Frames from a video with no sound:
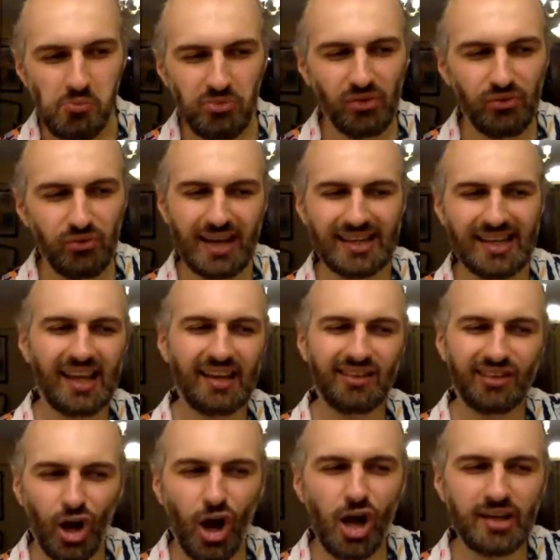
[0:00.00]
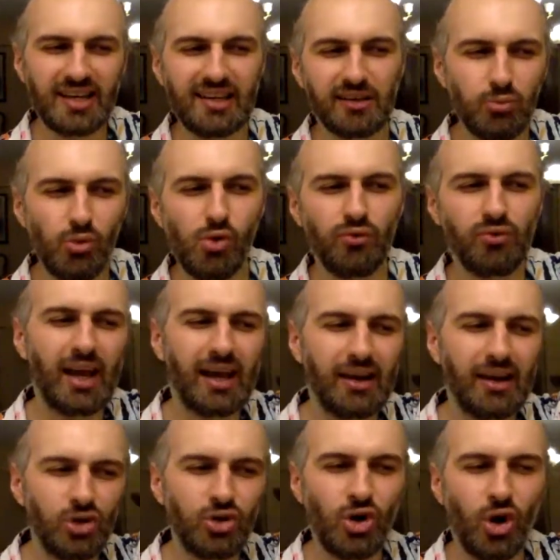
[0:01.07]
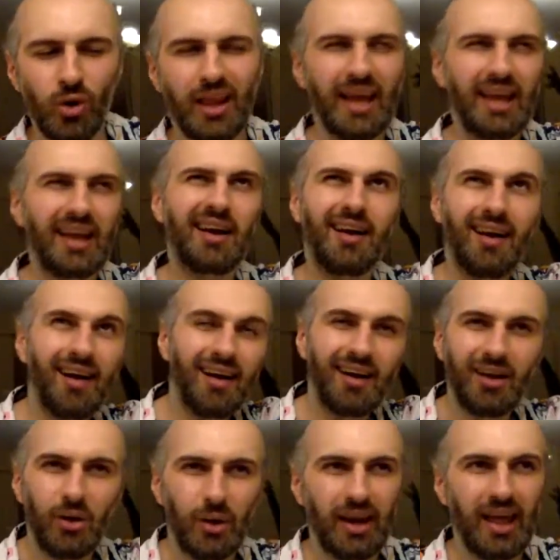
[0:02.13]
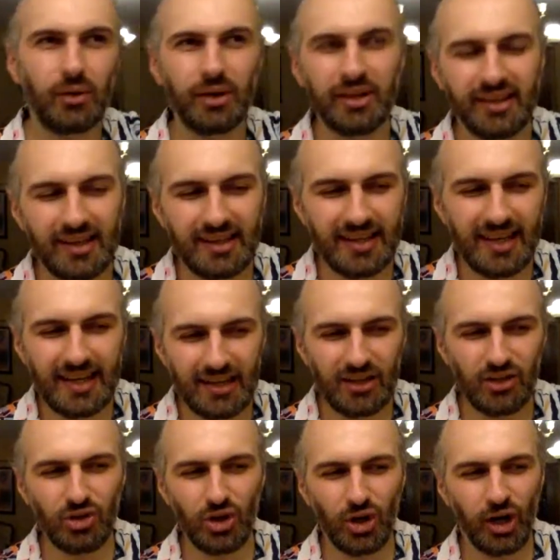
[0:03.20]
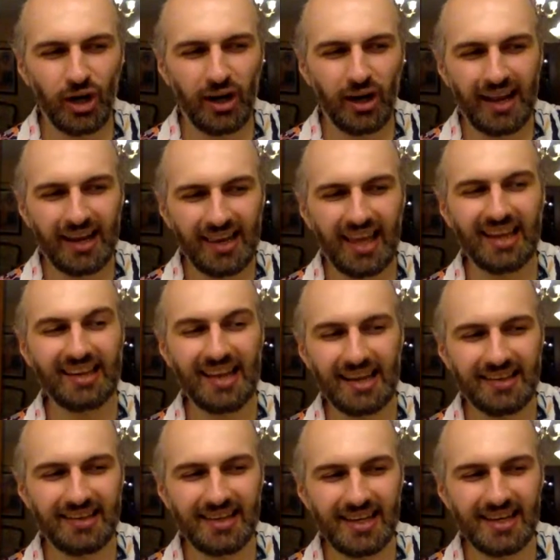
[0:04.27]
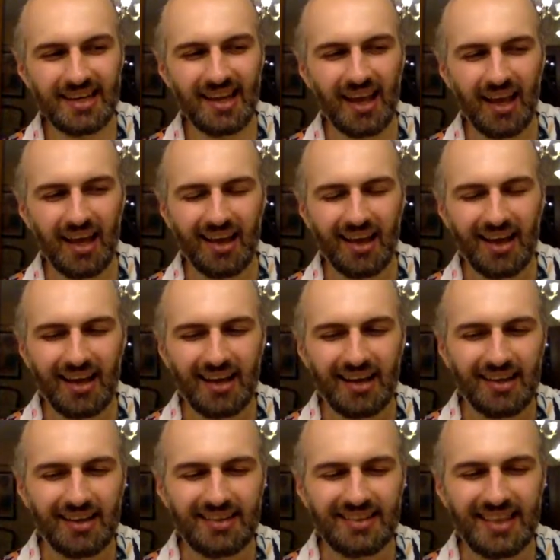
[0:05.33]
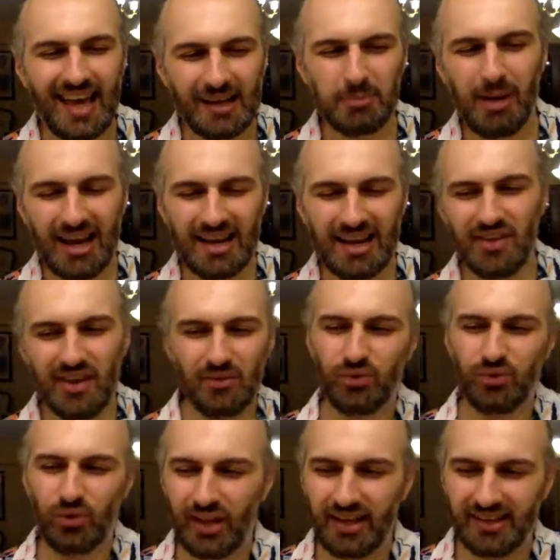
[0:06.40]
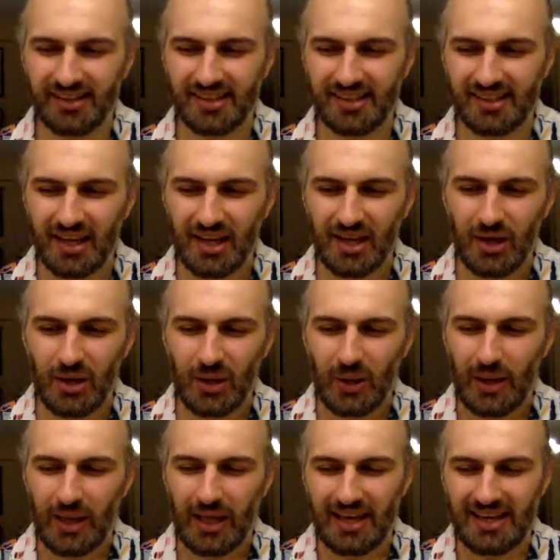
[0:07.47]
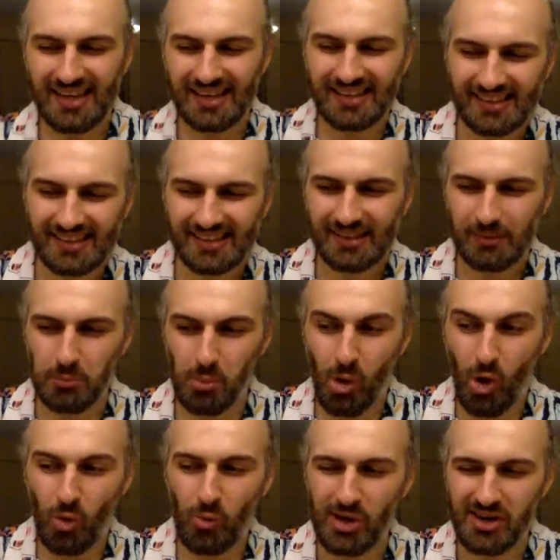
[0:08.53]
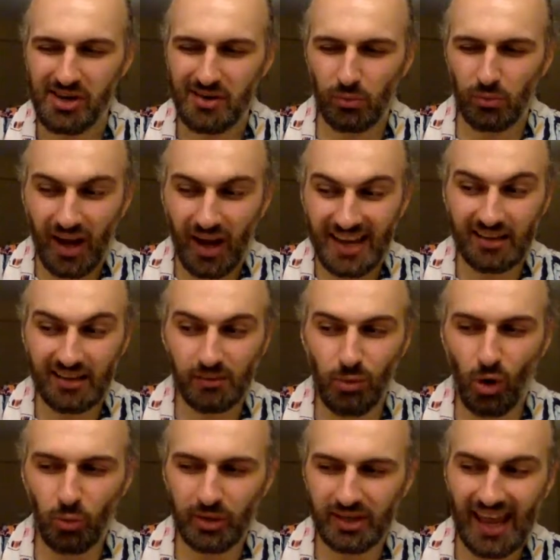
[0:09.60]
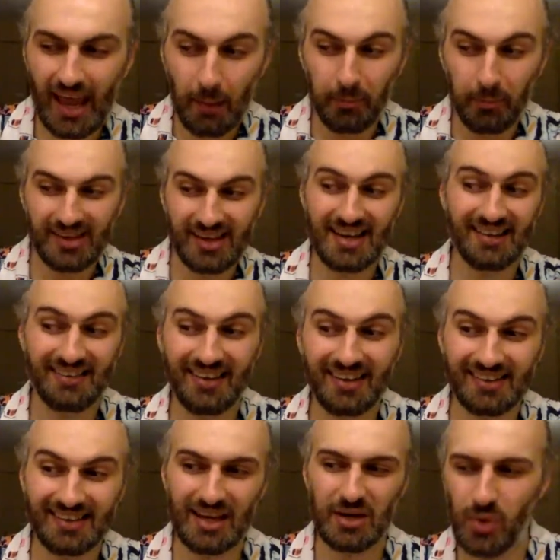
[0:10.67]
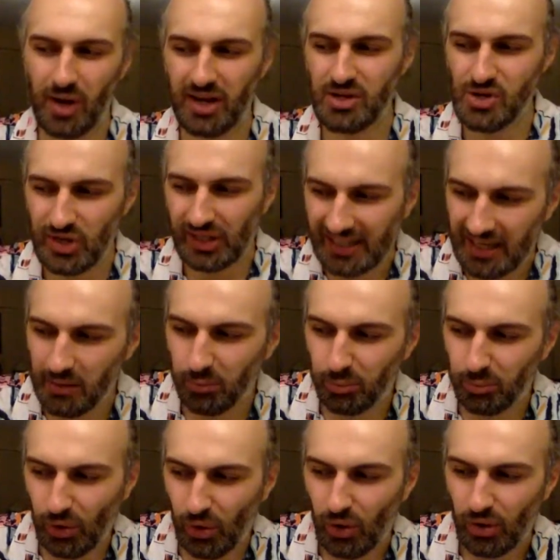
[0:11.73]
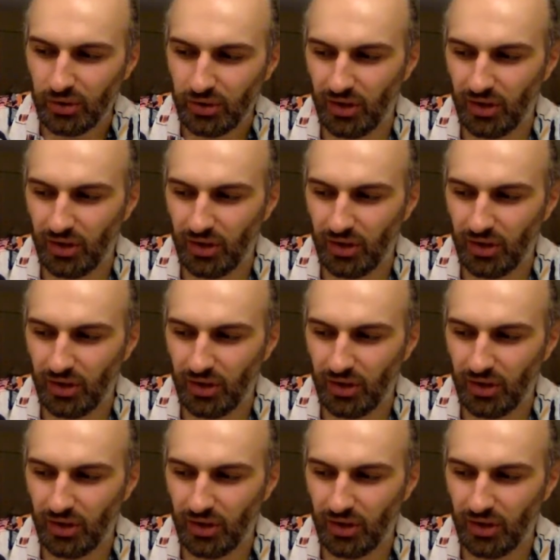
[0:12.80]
the fact that I saw this movie, I don't know, like when I was a teenager and I liked that scene, that might have influenced this moment, why this moment happened in a certain way during improv,